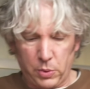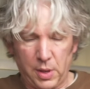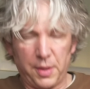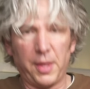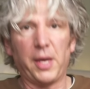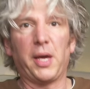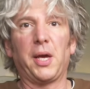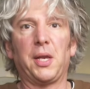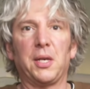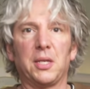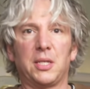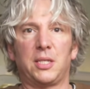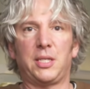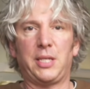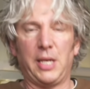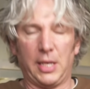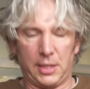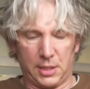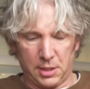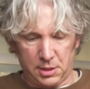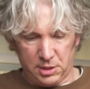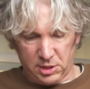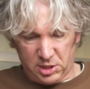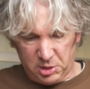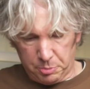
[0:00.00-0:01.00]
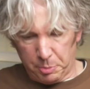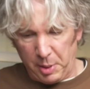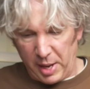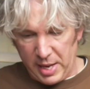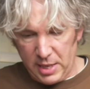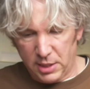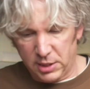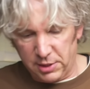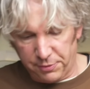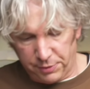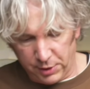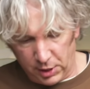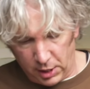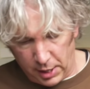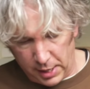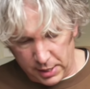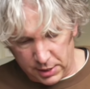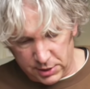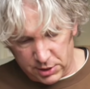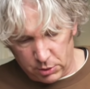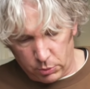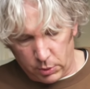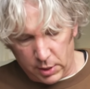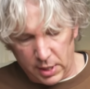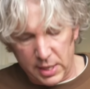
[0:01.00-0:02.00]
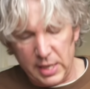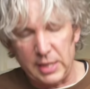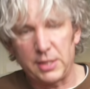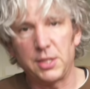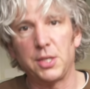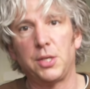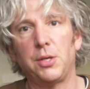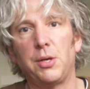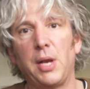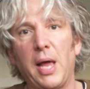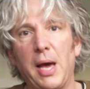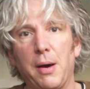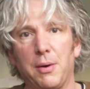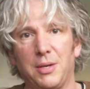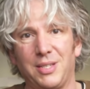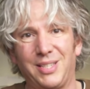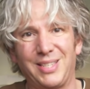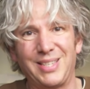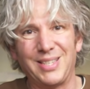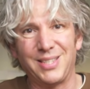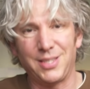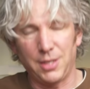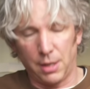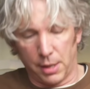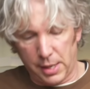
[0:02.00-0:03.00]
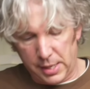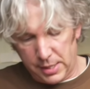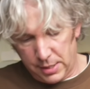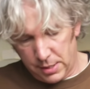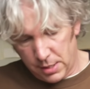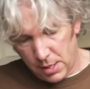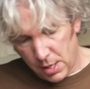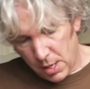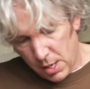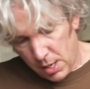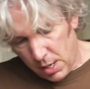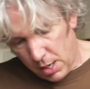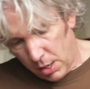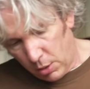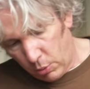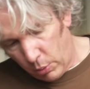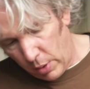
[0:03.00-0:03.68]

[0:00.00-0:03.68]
where they're going to sit in space, if you like. So what I need to do now is design a